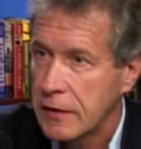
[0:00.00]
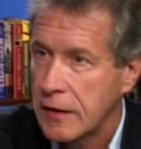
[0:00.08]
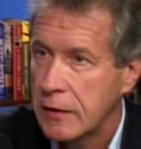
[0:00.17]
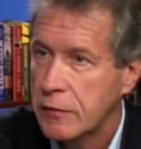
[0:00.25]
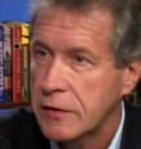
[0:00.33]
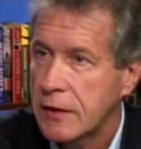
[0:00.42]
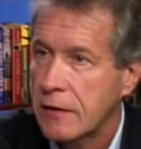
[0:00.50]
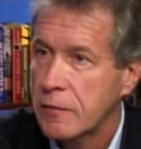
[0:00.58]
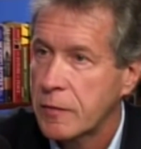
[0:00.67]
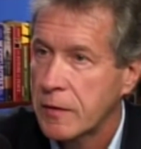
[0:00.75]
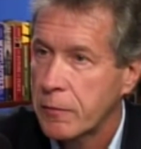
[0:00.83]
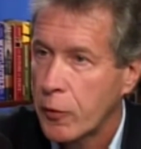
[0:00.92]
He was a
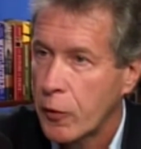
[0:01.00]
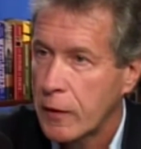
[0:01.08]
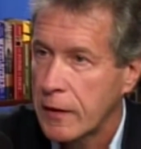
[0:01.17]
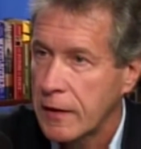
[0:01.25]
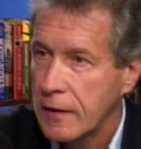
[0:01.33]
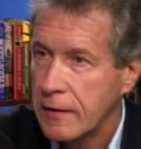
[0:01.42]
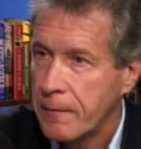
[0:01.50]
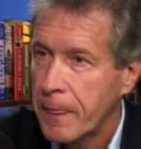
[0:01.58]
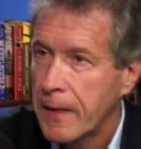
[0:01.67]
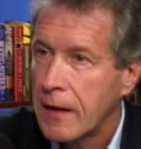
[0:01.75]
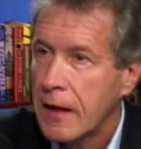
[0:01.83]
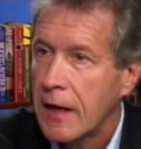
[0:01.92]
government employee.
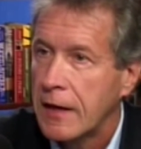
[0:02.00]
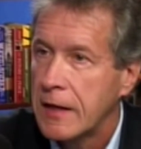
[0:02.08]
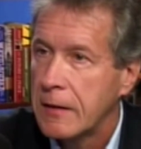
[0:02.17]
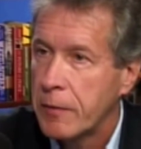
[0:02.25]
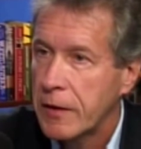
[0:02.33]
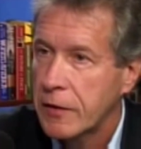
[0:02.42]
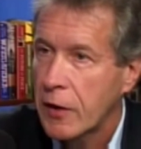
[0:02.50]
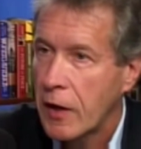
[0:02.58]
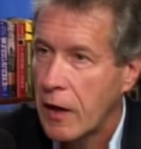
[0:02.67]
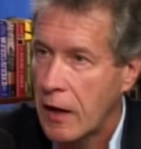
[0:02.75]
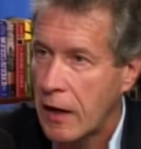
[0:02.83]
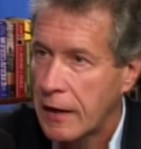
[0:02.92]
Had he been
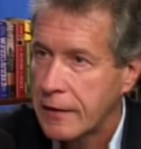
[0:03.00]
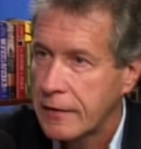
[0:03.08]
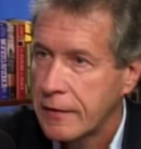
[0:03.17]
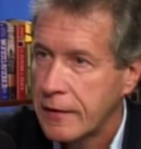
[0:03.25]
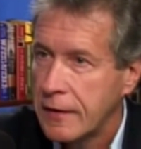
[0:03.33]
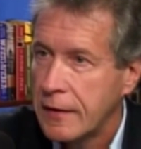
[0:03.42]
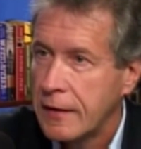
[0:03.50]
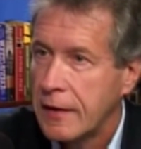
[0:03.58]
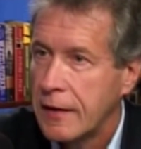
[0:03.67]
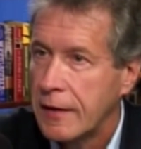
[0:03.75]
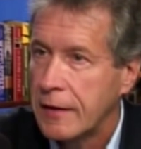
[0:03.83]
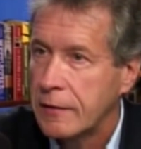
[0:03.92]
caught,
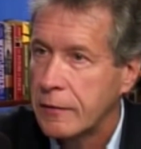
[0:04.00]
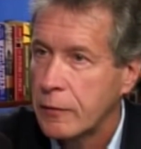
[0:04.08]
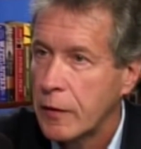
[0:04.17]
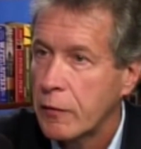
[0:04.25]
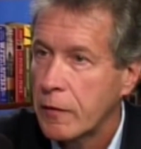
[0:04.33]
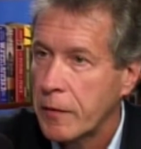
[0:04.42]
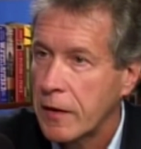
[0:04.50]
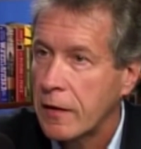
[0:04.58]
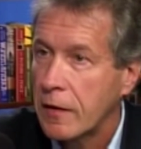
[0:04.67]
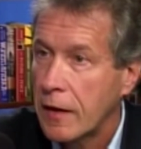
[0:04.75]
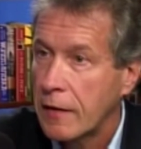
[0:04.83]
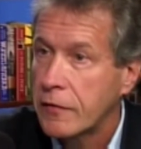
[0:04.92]
we would have been in
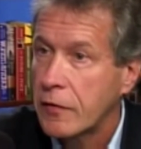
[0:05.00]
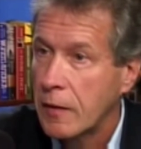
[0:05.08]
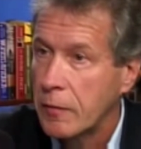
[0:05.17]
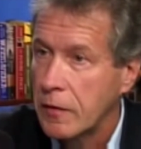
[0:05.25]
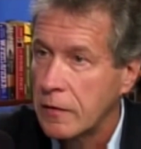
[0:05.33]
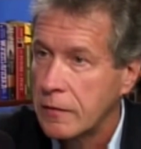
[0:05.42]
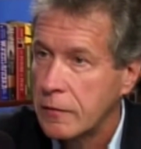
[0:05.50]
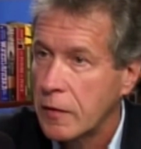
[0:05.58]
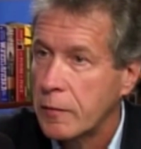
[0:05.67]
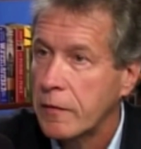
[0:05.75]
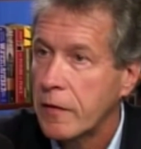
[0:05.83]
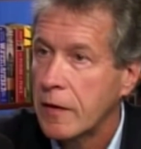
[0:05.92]
a lot of trouble. Would
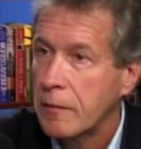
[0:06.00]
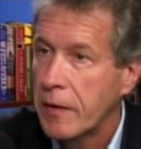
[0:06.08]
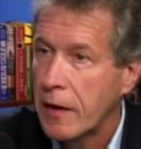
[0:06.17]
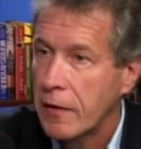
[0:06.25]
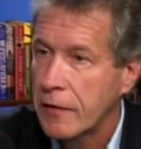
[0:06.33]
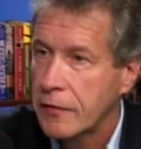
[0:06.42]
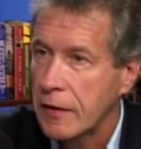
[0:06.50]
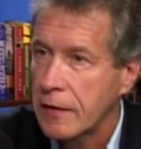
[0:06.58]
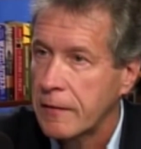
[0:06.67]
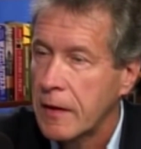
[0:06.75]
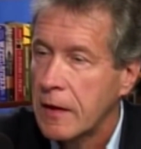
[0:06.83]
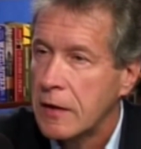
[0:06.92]
have been very
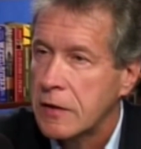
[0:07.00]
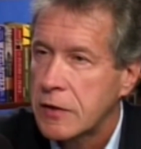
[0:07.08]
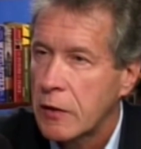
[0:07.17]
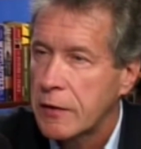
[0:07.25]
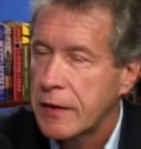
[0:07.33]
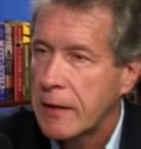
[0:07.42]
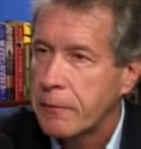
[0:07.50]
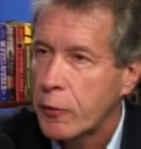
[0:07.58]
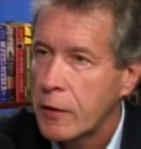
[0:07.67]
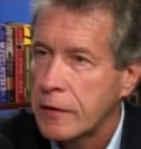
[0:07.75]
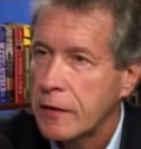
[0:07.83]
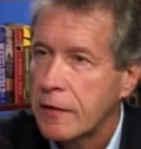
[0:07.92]
embarrassing. So at that
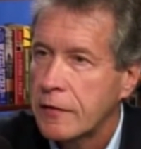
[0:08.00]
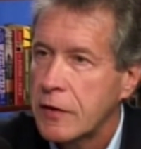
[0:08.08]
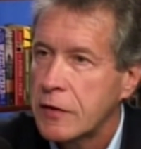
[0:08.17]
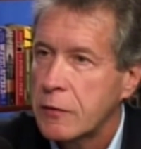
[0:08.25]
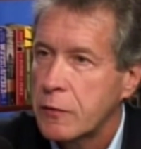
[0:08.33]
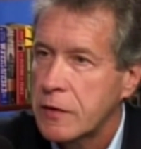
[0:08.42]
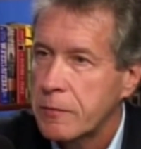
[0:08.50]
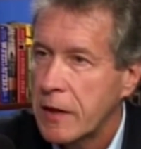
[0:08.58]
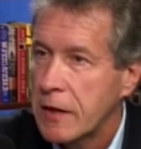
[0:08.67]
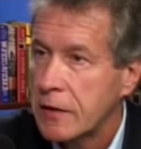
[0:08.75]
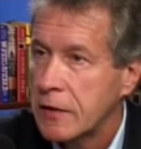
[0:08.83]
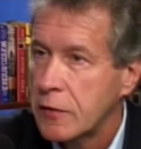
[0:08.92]
point, the decision was
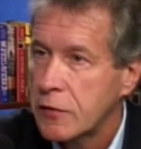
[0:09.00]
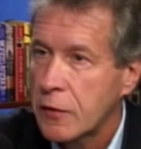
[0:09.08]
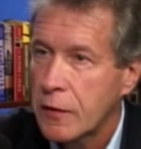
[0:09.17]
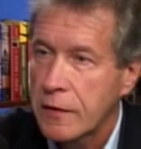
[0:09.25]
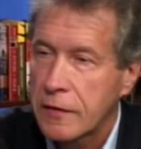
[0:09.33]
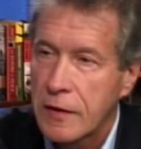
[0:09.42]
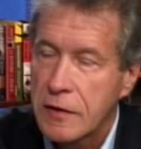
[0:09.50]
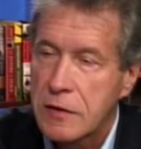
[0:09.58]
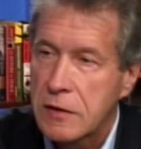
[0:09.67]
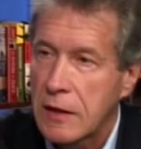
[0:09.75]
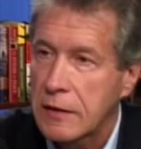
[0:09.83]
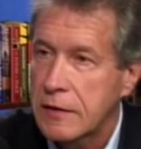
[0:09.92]
made to use
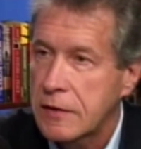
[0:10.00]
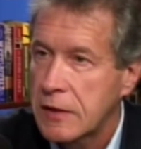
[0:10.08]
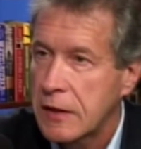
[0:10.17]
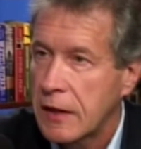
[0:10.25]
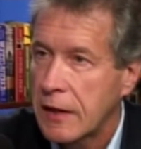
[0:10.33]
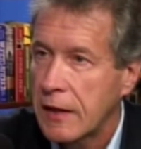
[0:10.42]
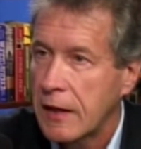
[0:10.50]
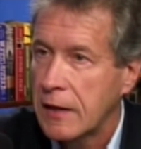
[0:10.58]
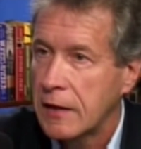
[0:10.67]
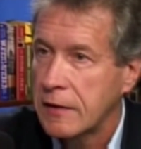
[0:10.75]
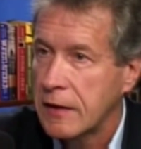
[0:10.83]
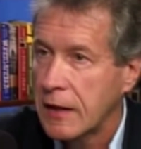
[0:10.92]
organizations like the
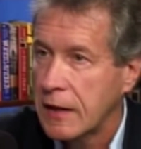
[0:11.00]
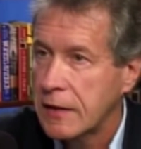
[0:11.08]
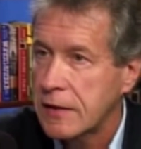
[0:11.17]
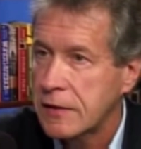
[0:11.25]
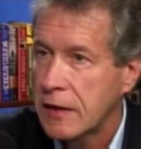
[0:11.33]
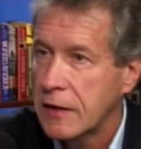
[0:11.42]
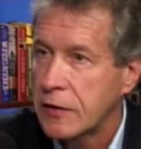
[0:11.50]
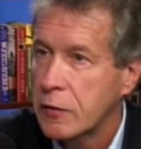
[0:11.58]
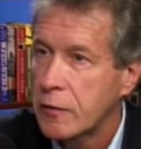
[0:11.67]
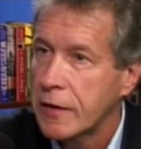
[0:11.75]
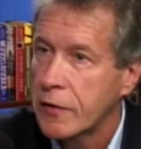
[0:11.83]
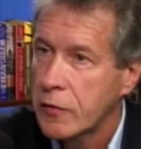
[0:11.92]
CIA and the NSA to
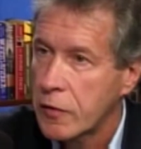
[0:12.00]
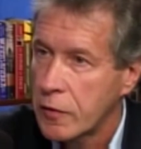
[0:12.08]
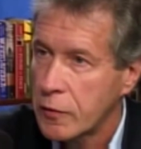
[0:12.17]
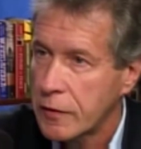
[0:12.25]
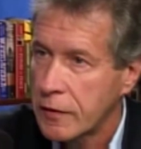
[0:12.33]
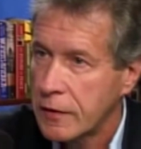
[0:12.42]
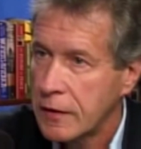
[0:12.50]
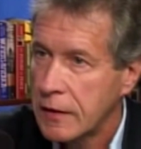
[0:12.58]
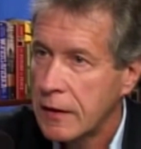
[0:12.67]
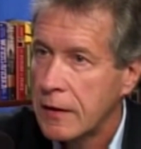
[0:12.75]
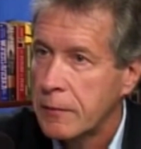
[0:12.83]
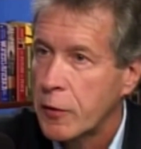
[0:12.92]
recruit
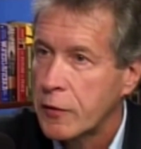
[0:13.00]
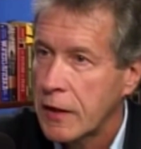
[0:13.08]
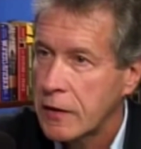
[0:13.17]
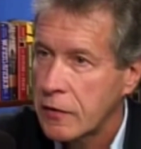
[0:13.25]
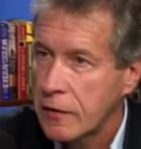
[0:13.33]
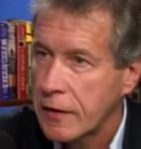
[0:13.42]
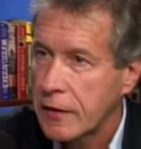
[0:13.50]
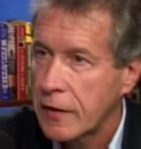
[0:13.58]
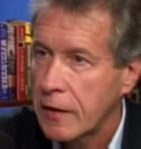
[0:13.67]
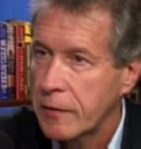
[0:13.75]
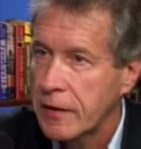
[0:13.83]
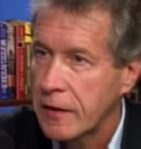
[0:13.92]
potential
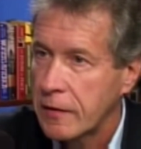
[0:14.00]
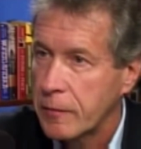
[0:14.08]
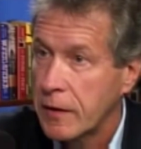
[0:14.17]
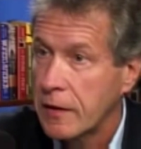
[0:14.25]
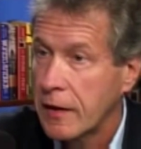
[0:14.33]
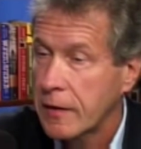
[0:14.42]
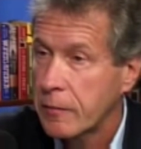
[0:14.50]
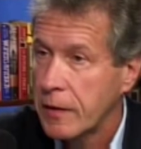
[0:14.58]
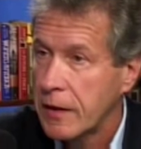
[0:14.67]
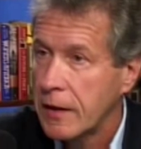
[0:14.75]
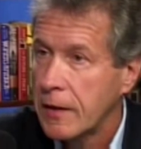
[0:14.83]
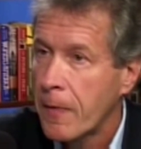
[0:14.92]
economic hitmen like
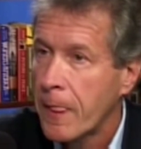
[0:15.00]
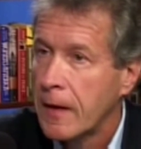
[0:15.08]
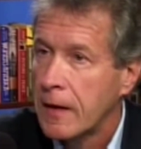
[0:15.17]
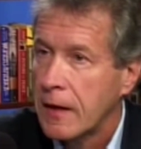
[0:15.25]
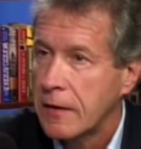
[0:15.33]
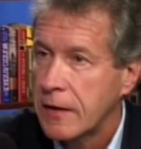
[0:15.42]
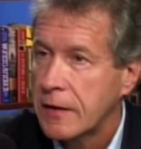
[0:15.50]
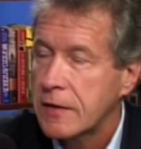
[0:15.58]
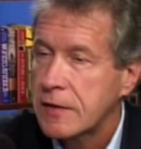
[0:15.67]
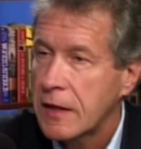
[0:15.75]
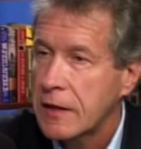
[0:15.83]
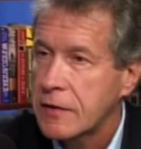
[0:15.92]
me, and then to
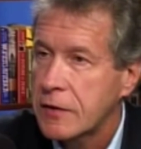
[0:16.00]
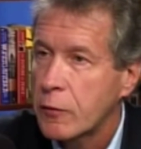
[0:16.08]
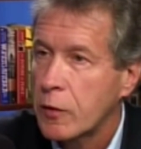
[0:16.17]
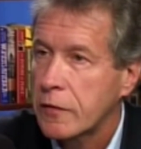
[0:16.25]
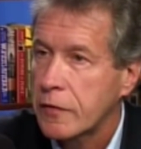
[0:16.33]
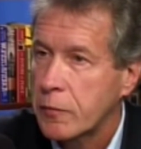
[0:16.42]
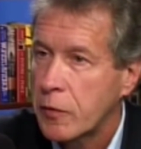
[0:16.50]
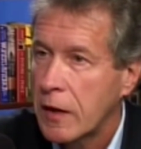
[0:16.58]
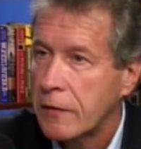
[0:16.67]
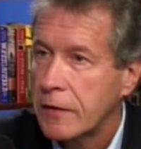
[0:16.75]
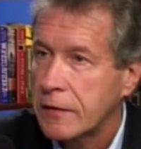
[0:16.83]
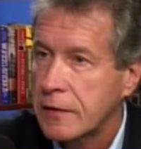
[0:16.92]
send us to work for
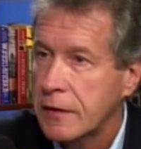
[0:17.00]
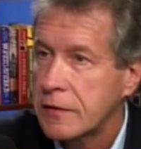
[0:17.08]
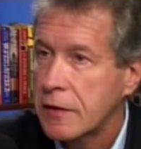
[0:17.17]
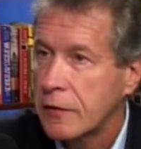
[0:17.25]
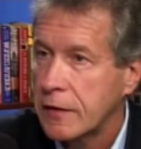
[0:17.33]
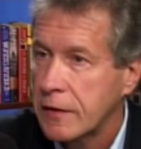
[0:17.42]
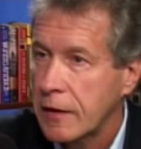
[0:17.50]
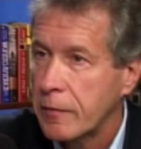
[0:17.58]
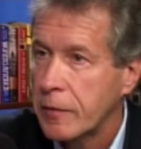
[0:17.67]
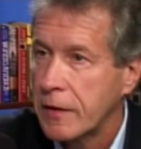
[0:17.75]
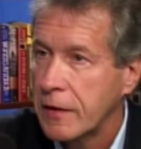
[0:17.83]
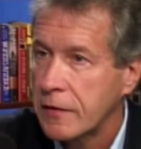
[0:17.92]
private consulting
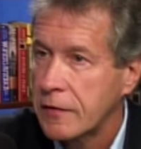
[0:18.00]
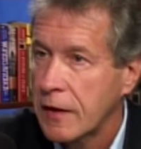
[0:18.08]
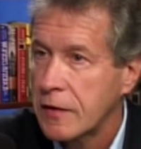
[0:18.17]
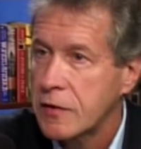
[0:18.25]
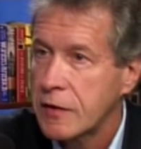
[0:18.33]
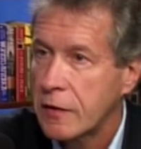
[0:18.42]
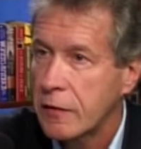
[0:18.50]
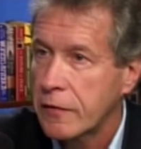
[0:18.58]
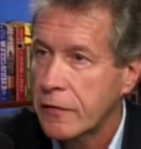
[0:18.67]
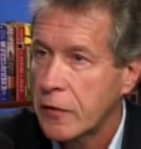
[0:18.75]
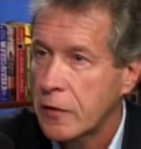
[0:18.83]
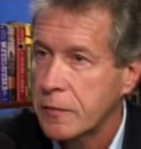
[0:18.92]
companies, engineering
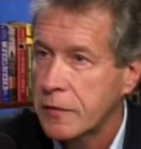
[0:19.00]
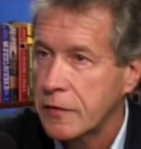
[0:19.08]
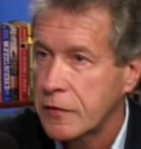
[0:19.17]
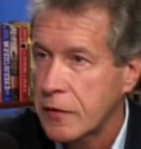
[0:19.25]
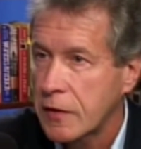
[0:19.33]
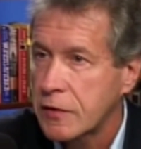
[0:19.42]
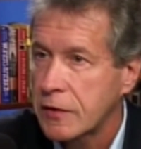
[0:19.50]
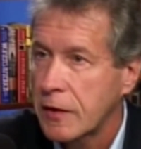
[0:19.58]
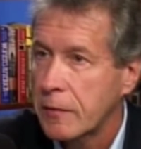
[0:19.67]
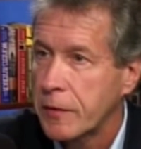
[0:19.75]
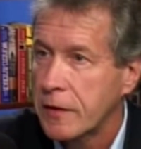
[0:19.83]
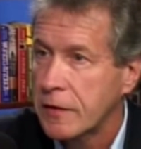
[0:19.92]
firms, construction
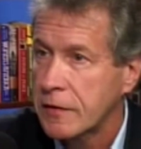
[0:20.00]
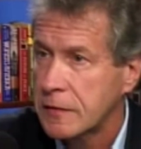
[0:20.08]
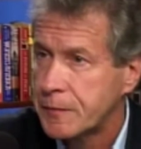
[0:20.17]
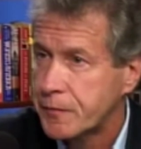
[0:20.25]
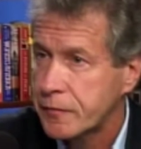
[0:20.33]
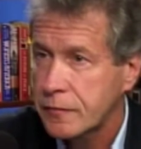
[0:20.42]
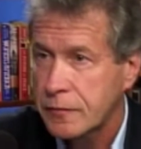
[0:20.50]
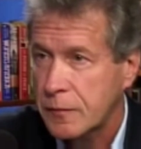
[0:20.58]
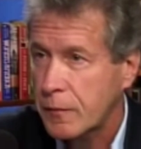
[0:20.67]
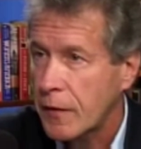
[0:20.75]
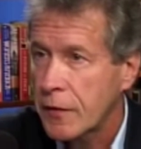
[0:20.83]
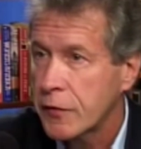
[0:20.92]
companies,
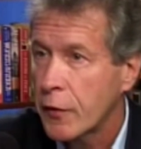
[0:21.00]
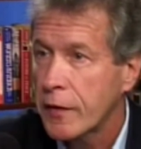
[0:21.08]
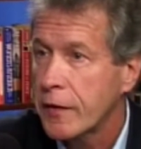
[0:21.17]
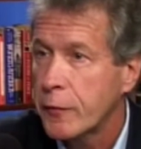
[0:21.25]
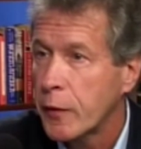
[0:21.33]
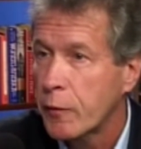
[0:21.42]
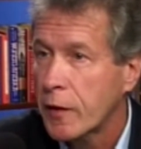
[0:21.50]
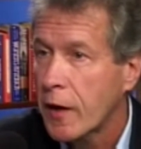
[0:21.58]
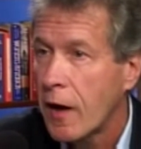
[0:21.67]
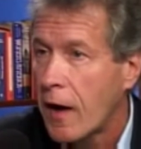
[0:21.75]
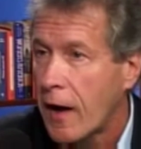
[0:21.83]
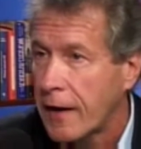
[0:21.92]
so that if we were
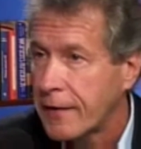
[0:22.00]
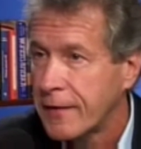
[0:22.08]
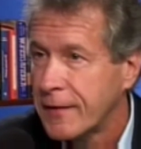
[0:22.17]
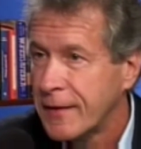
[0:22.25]
caught,